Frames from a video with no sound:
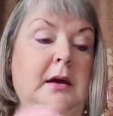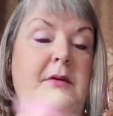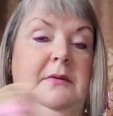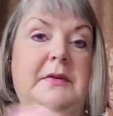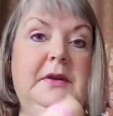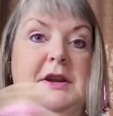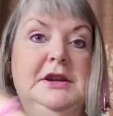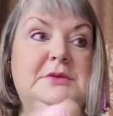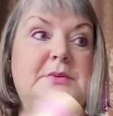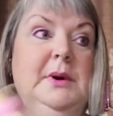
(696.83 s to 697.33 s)

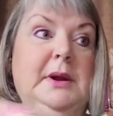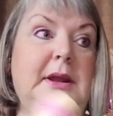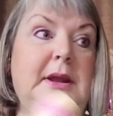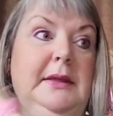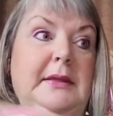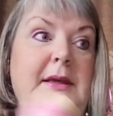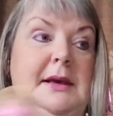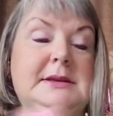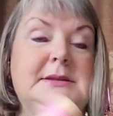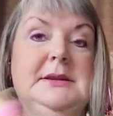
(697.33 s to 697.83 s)
finished winding
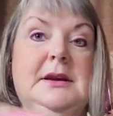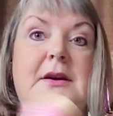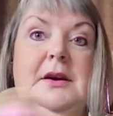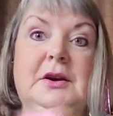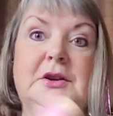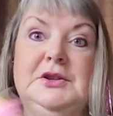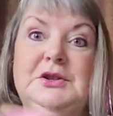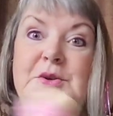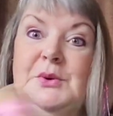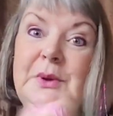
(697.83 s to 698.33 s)
this, and I've
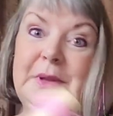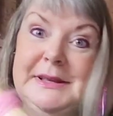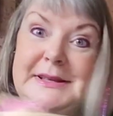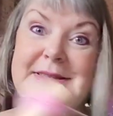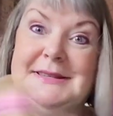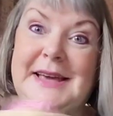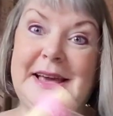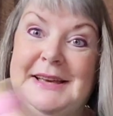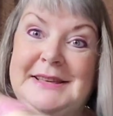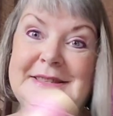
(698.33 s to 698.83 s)
got two other
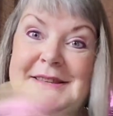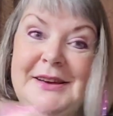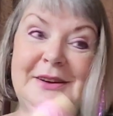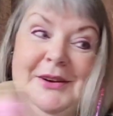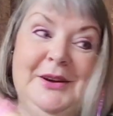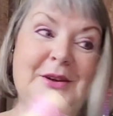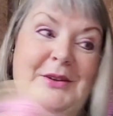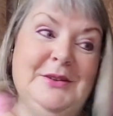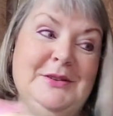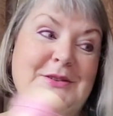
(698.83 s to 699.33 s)
skeins I'm
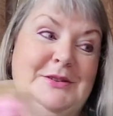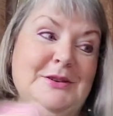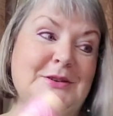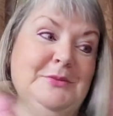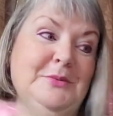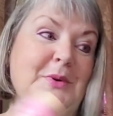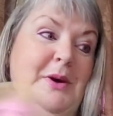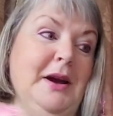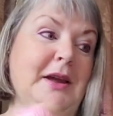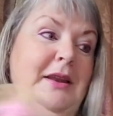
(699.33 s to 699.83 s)
going to
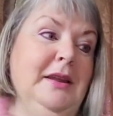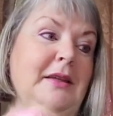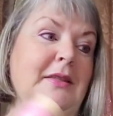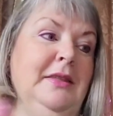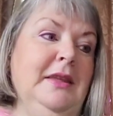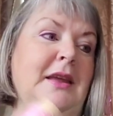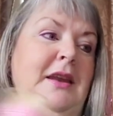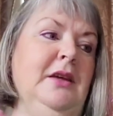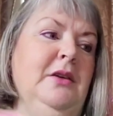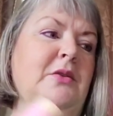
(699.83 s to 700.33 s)
wind, and
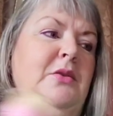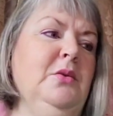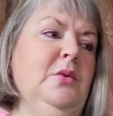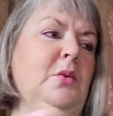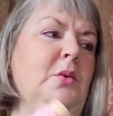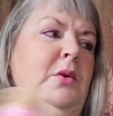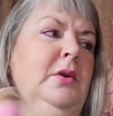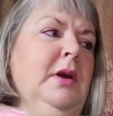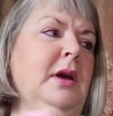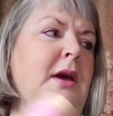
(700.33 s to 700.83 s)
then I
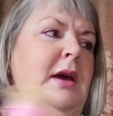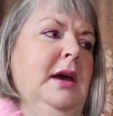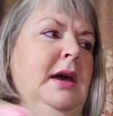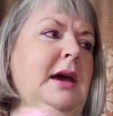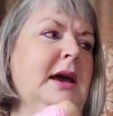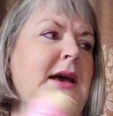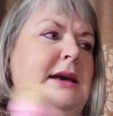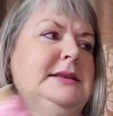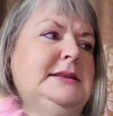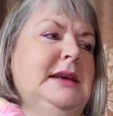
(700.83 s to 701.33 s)
thought
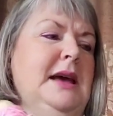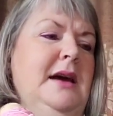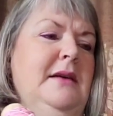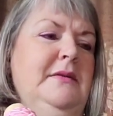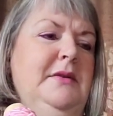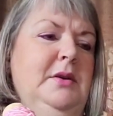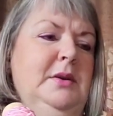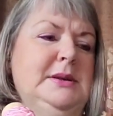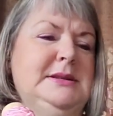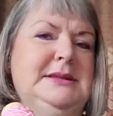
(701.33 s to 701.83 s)
as I have
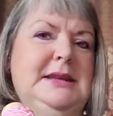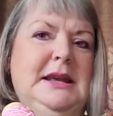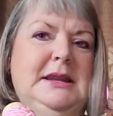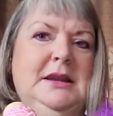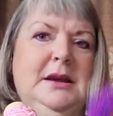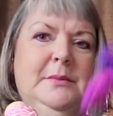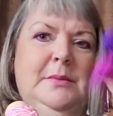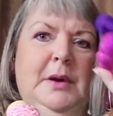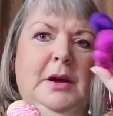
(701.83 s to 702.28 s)
it all set up,